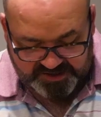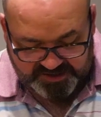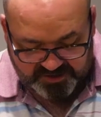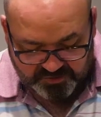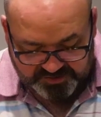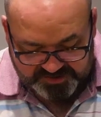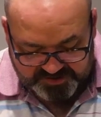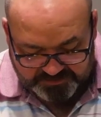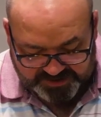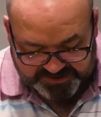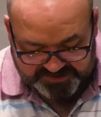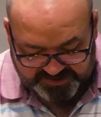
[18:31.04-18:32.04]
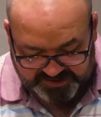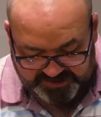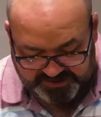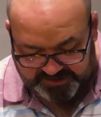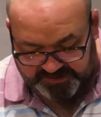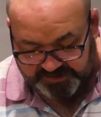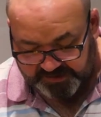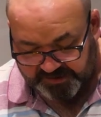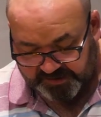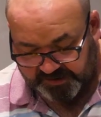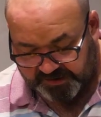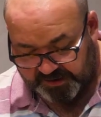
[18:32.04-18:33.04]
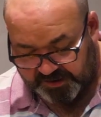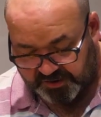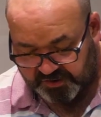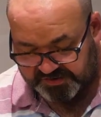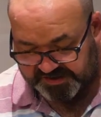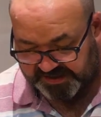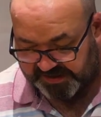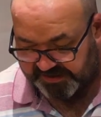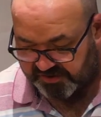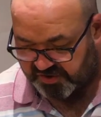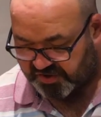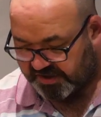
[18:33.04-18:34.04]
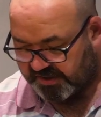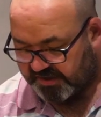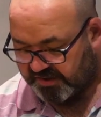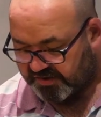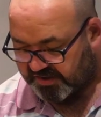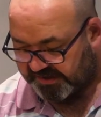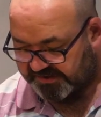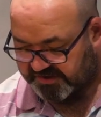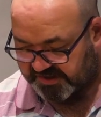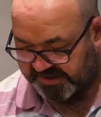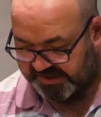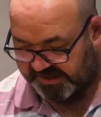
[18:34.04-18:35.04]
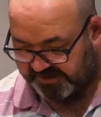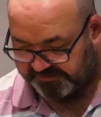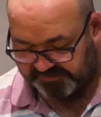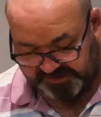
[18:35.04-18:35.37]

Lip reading: in order to maintain a cutting edge. So let's see if